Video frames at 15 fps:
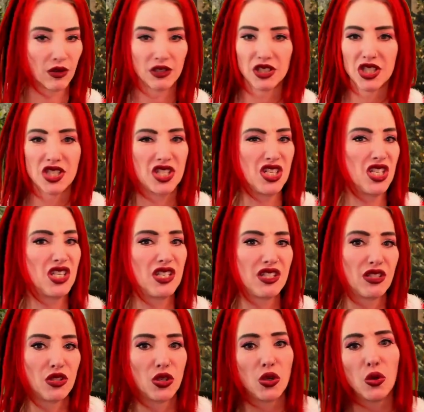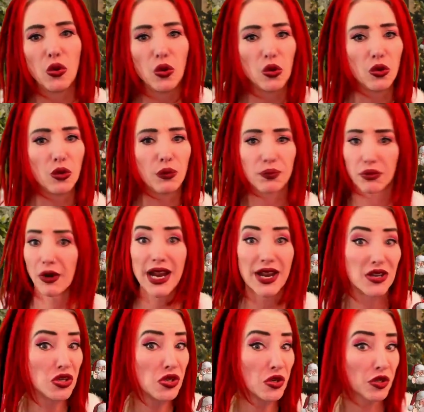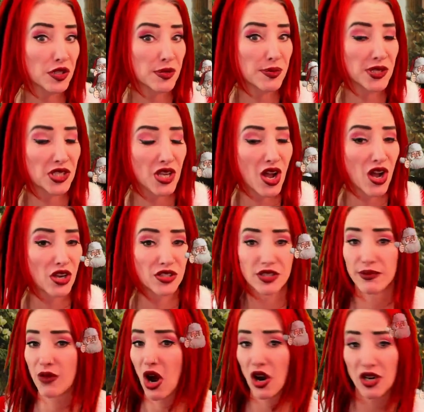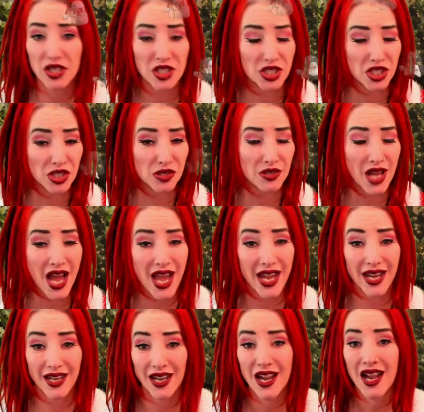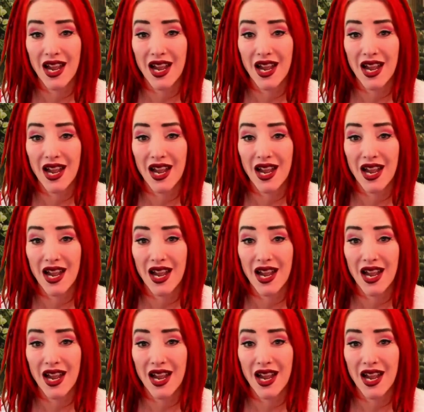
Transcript: just cool brand new Christmas songs, some artists you like,